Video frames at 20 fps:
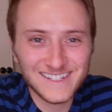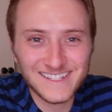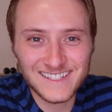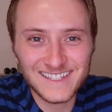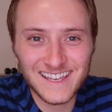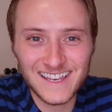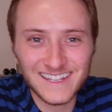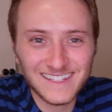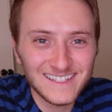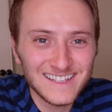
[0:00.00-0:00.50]
just
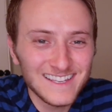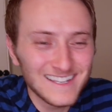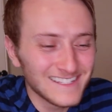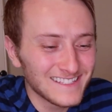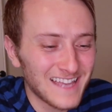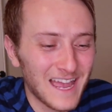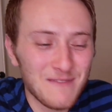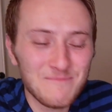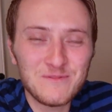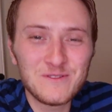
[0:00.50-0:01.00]
like
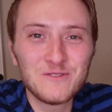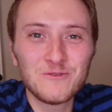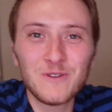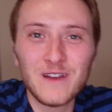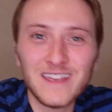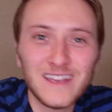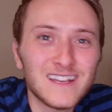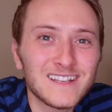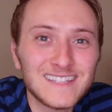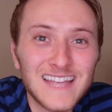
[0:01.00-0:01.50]
typing
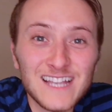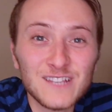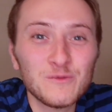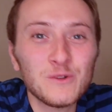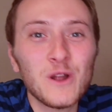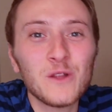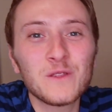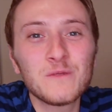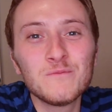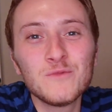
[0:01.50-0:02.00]
away, because that's
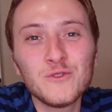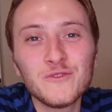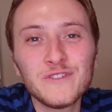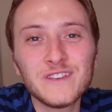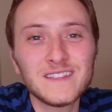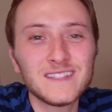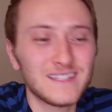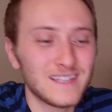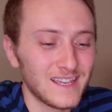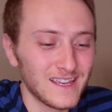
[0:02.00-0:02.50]
what all the
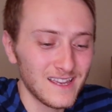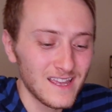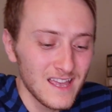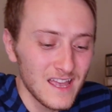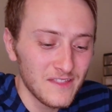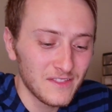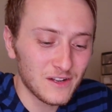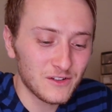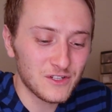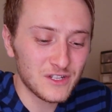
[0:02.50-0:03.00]
movies say.
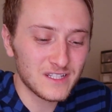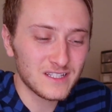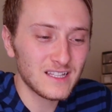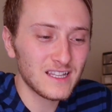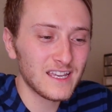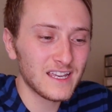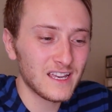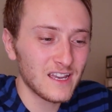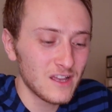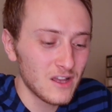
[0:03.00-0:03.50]
They're just
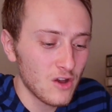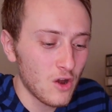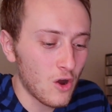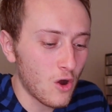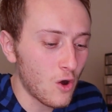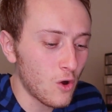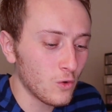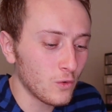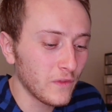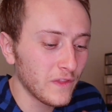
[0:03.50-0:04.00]
like
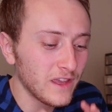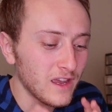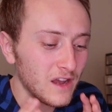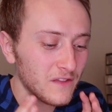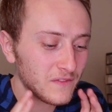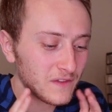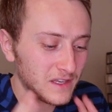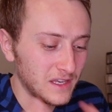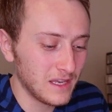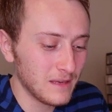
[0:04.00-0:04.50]
only
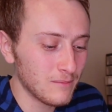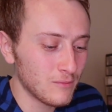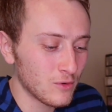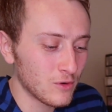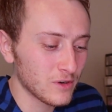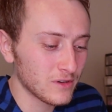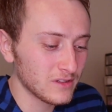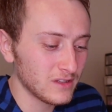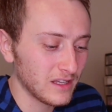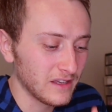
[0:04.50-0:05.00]
on the
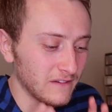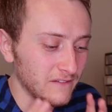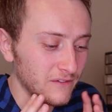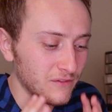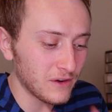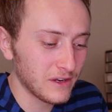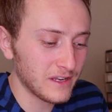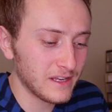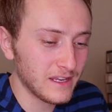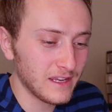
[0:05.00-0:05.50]
keyboard, like
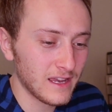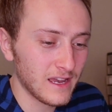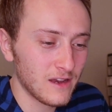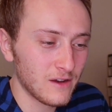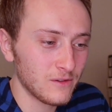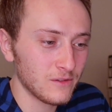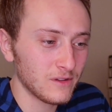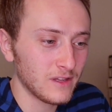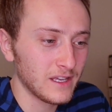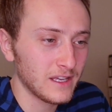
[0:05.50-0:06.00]
freaking
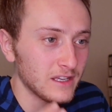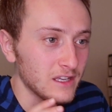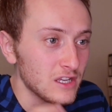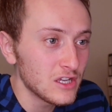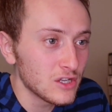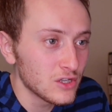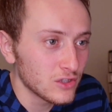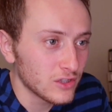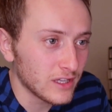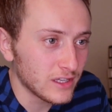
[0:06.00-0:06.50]
out, like
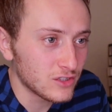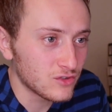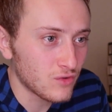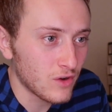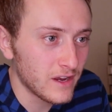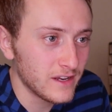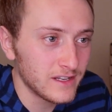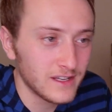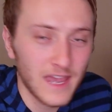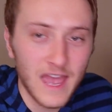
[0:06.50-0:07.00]

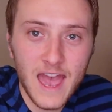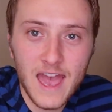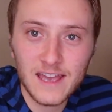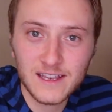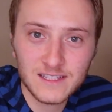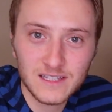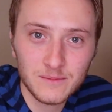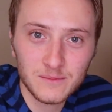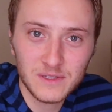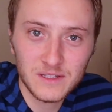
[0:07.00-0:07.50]
trying to
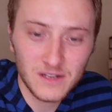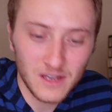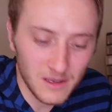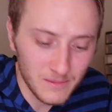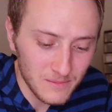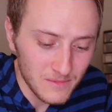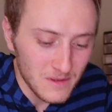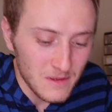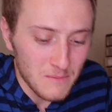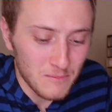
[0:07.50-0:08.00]
hack something
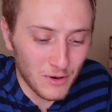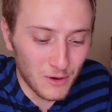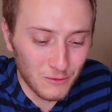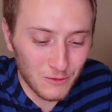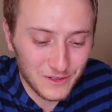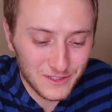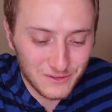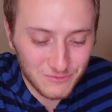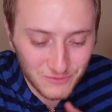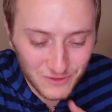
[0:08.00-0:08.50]
up. But
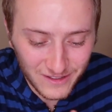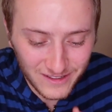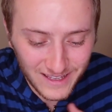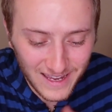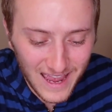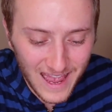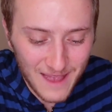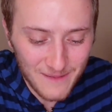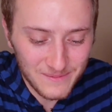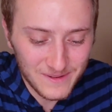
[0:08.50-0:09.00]
what's really
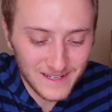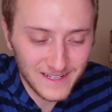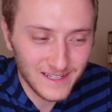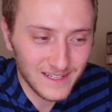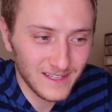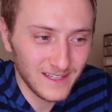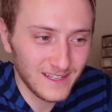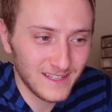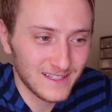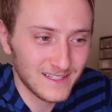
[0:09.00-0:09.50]

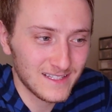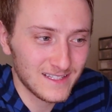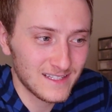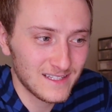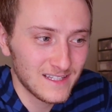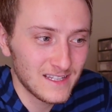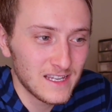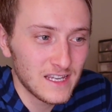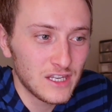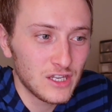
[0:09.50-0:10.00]
happening
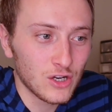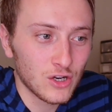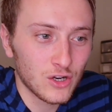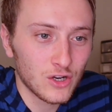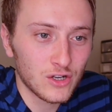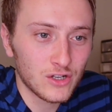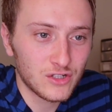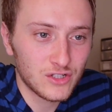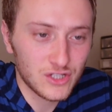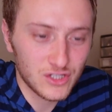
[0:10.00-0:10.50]
is
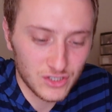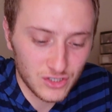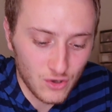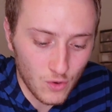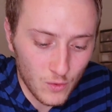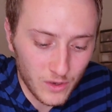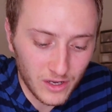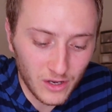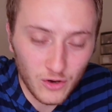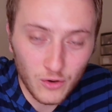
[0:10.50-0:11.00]
you're just
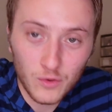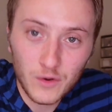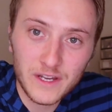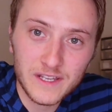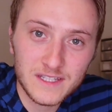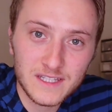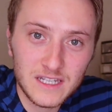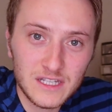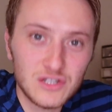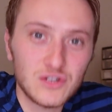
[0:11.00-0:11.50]
going
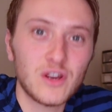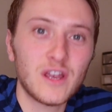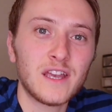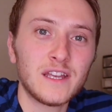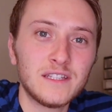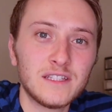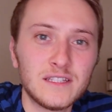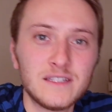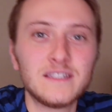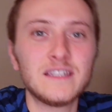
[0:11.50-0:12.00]
crazy trying to